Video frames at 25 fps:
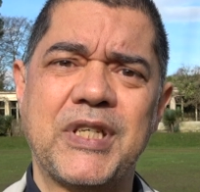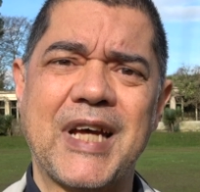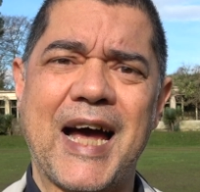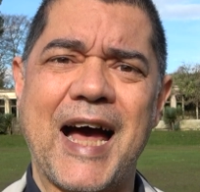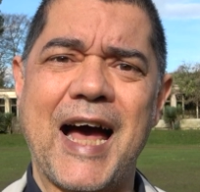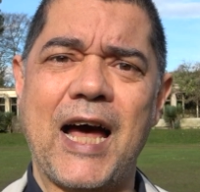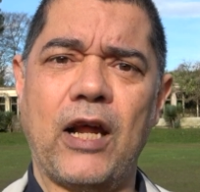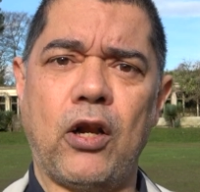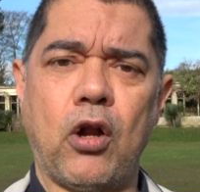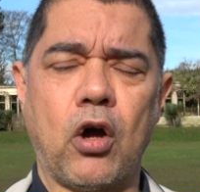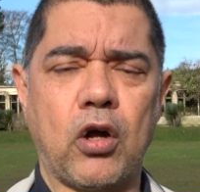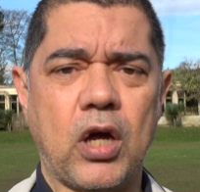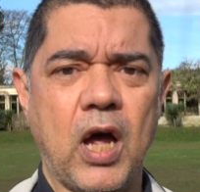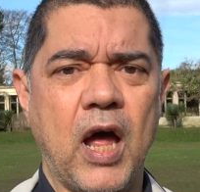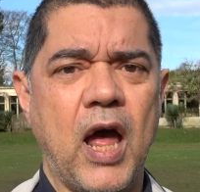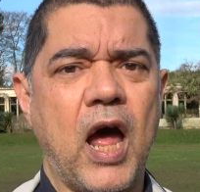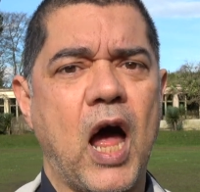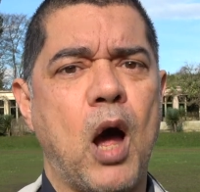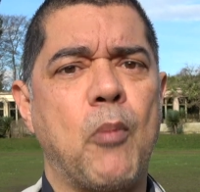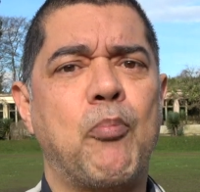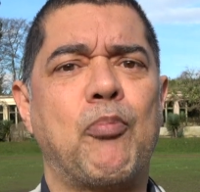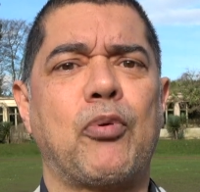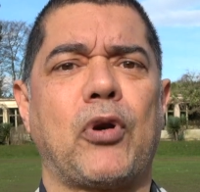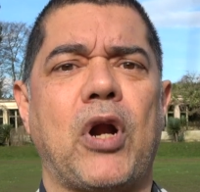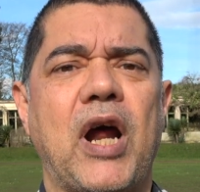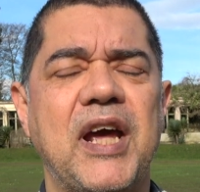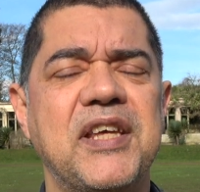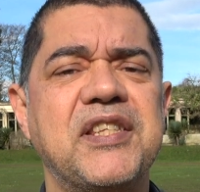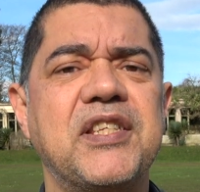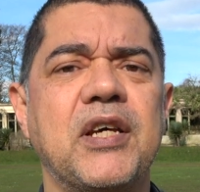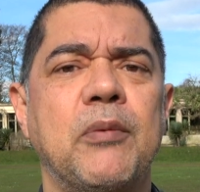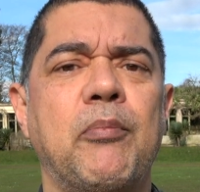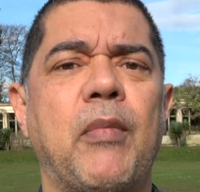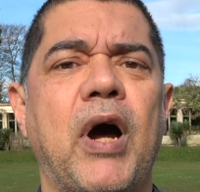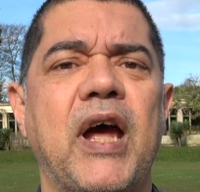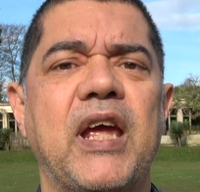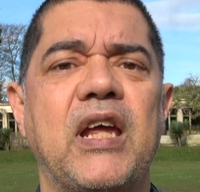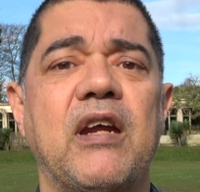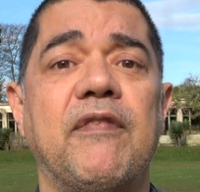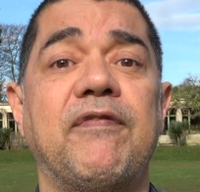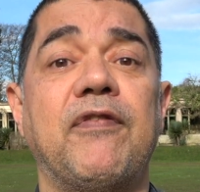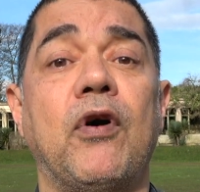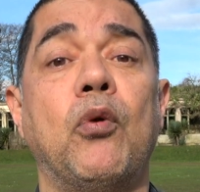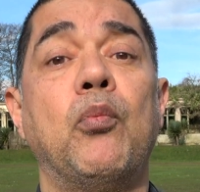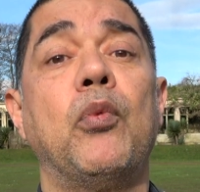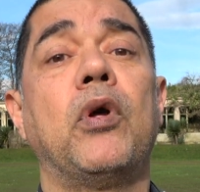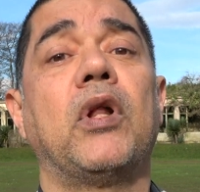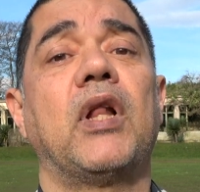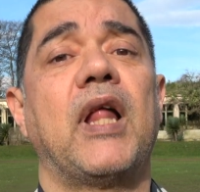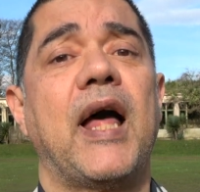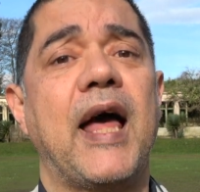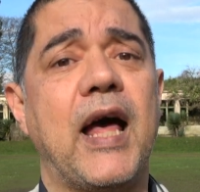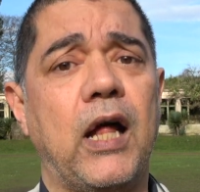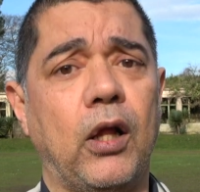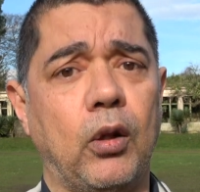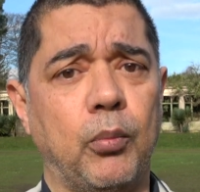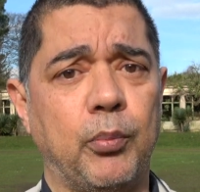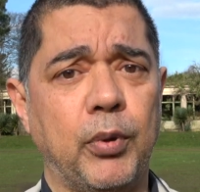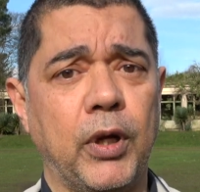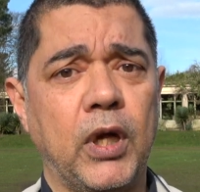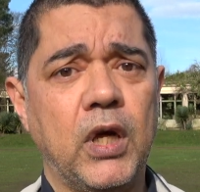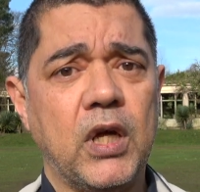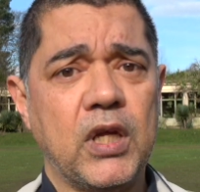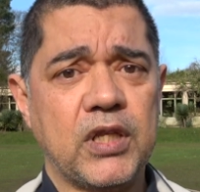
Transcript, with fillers: dialogue a brighter microphone will help